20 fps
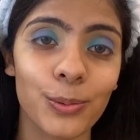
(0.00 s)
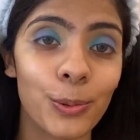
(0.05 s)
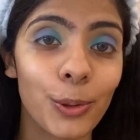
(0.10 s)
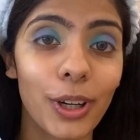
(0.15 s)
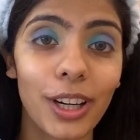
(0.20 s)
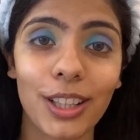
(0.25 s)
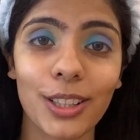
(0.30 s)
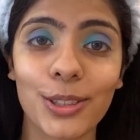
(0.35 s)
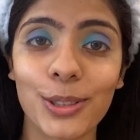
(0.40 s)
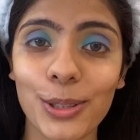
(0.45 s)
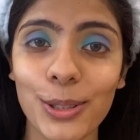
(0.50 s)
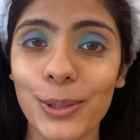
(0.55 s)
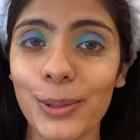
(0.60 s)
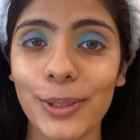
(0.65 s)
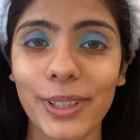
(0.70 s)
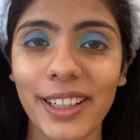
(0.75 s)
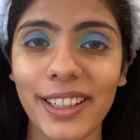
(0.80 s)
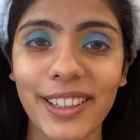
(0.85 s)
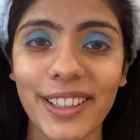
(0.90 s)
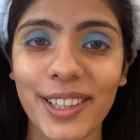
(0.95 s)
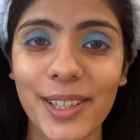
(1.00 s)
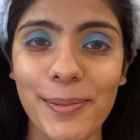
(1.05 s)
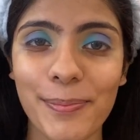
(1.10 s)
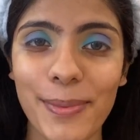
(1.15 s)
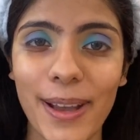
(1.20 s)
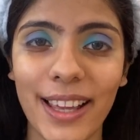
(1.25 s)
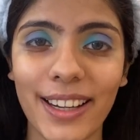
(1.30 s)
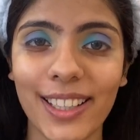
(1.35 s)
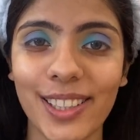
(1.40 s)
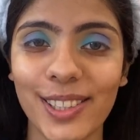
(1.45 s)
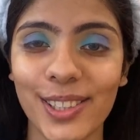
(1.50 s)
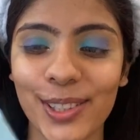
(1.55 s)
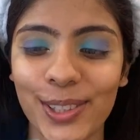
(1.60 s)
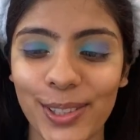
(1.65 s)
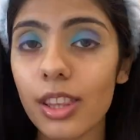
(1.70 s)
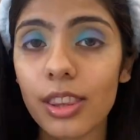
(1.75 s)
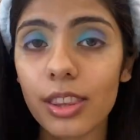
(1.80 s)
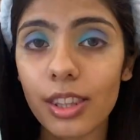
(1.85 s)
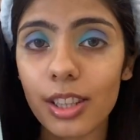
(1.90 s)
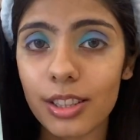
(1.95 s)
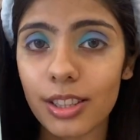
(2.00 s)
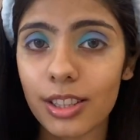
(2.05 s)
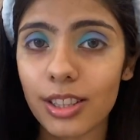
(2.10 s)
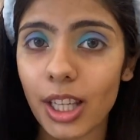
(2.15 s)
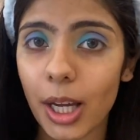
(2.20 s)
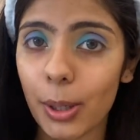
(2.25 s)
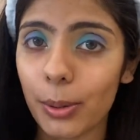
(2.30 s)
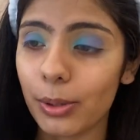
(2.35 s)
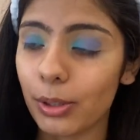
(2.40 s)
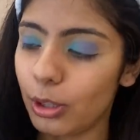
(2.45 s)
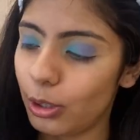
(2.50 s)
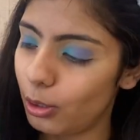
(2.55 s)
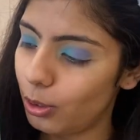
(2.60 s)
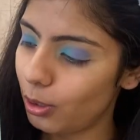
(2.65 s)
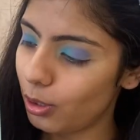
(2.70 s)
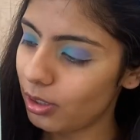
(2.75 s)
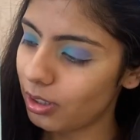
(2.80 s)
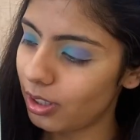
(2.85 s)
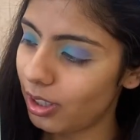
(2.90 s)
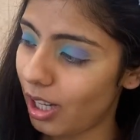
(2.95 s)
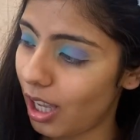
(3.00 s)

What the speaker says: What else do you need in a palette? So this is how it looks.